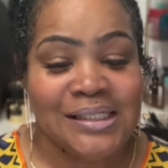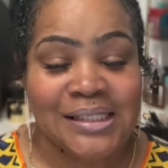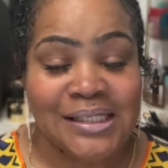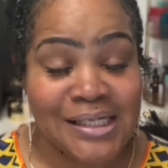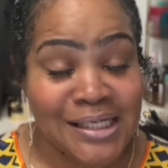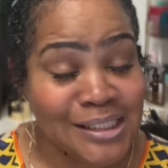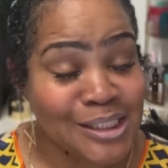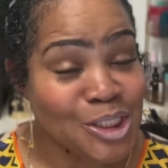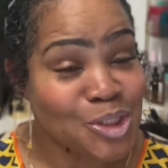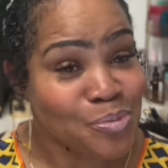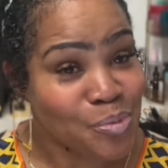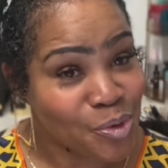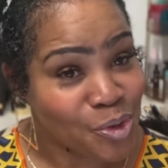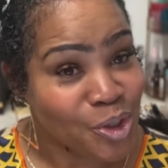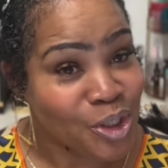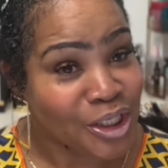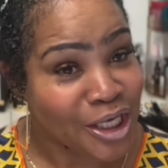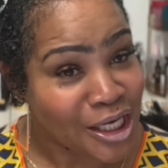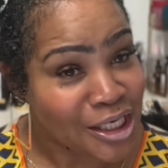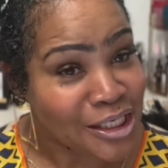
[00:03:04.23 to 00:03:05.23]
Easy
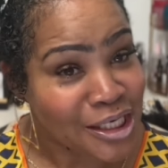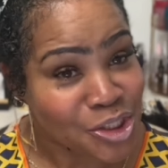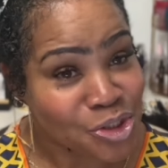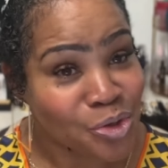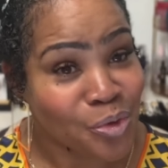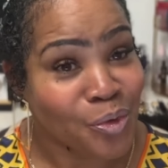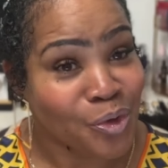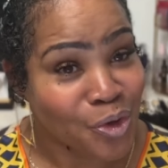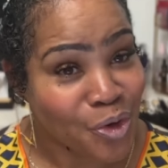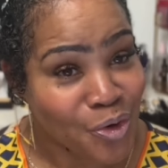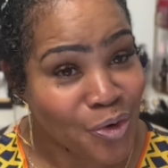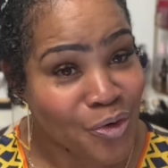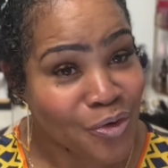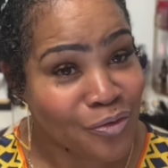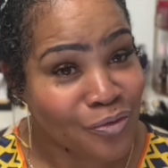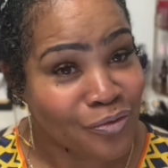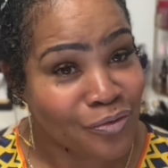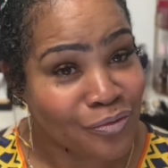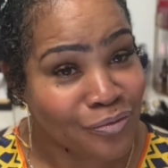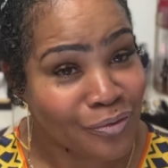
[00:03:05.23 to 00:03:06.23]
Spirit, they showing off,
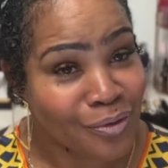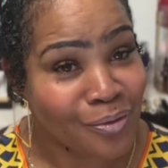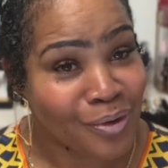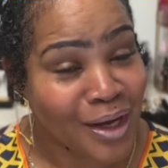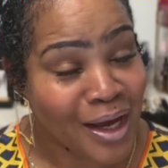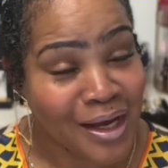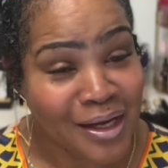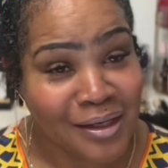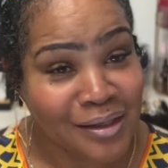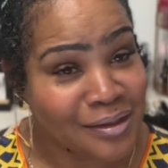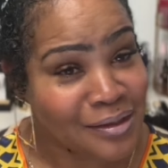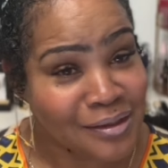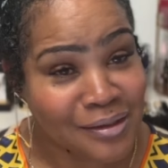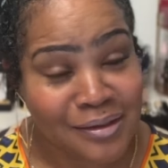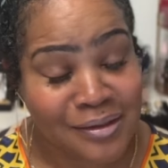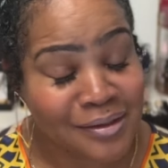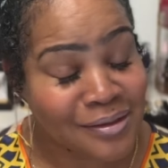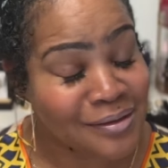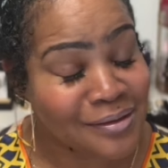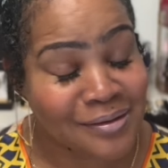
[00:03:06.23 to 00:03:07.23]
okay?
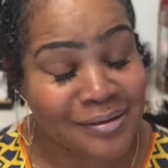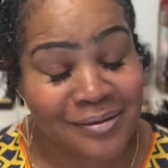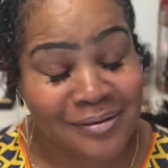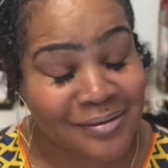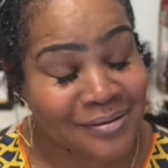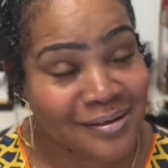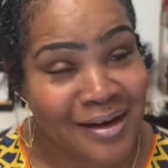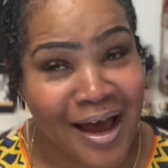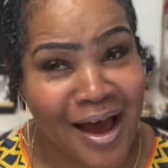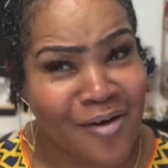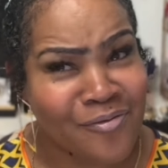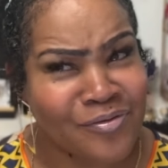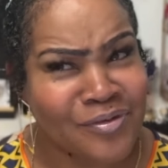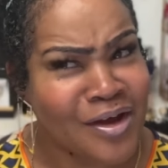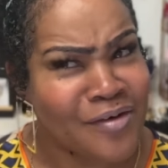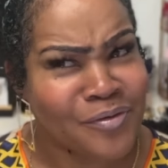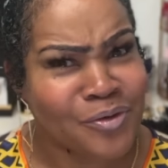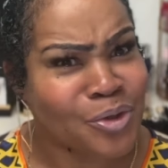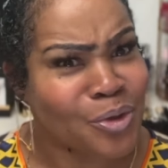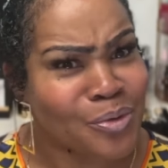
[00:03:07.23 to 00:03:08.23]
I've
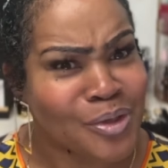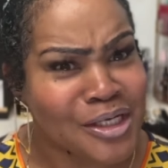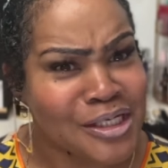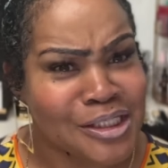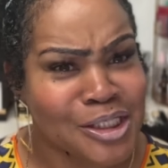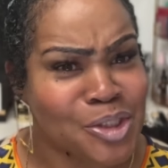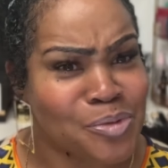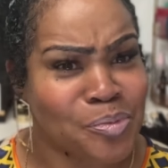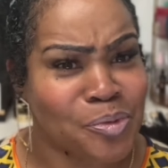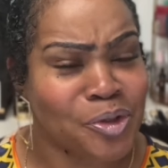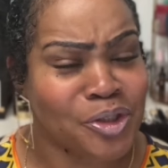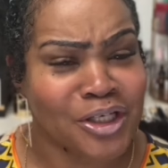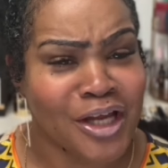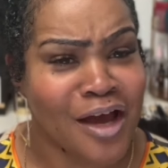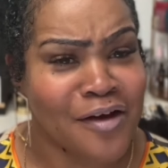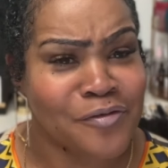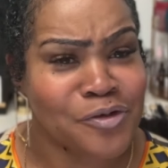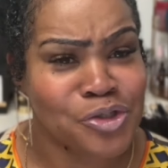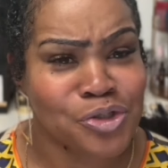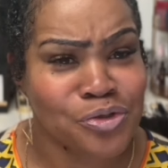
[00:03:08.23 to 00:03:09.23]
never known Easy Spirit to
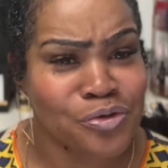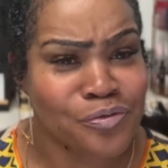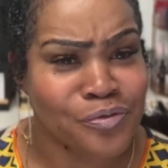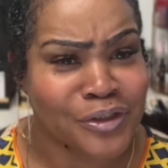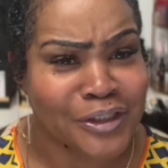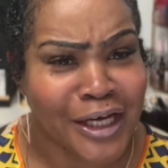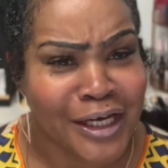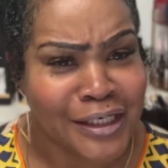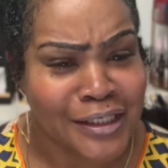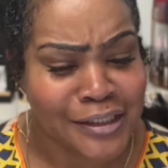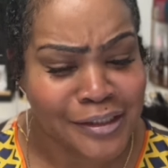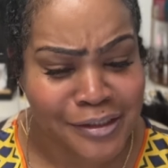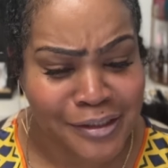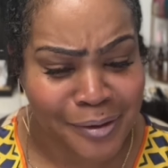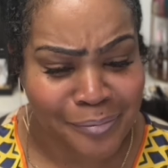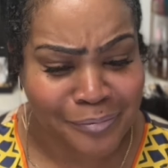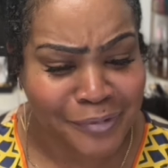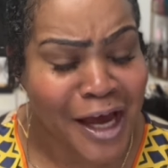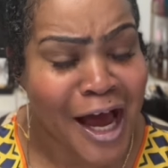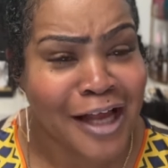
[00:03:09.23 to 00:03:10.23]
have a shoe for
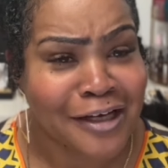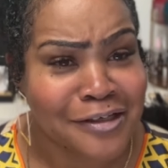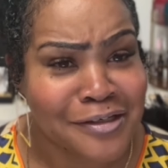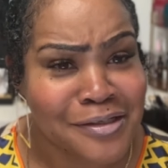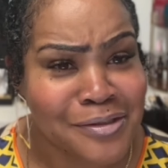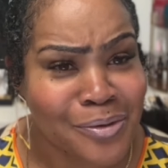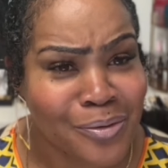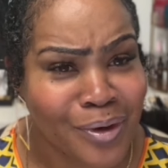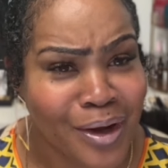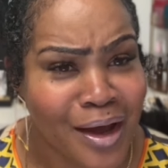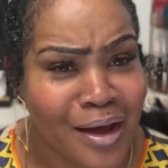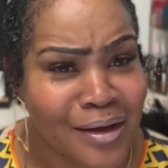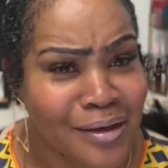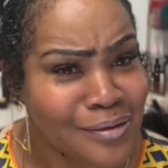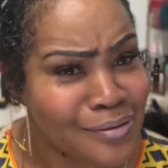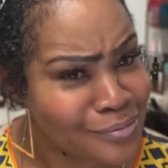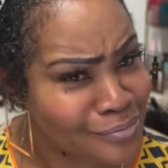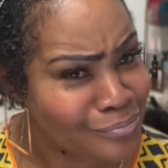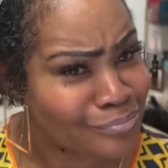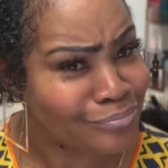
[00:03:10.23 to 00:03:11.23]
$90-something, okay?
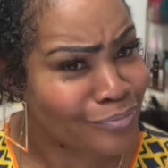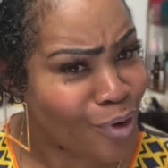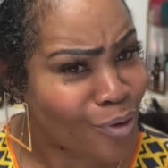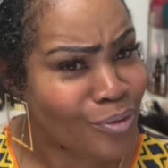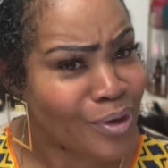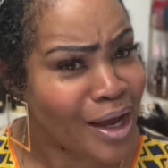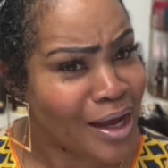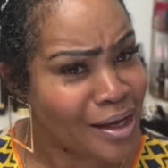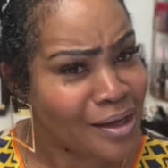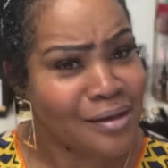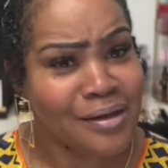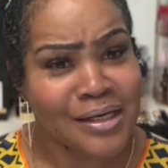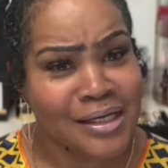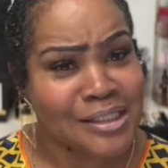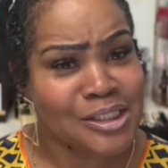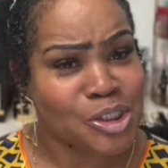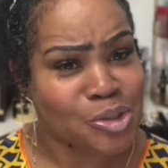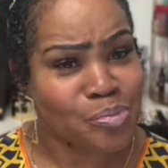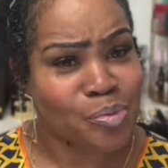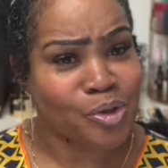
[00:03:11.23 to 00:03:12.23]
Okay,
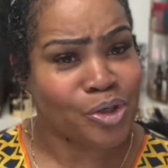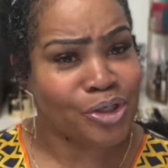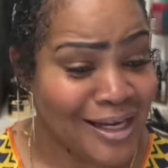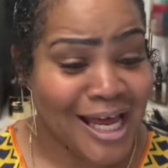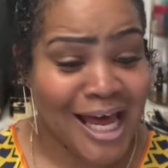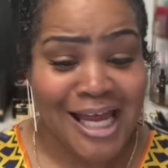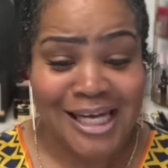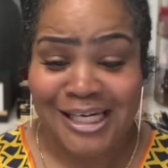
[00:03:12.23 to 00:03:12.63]
Easy Spirit.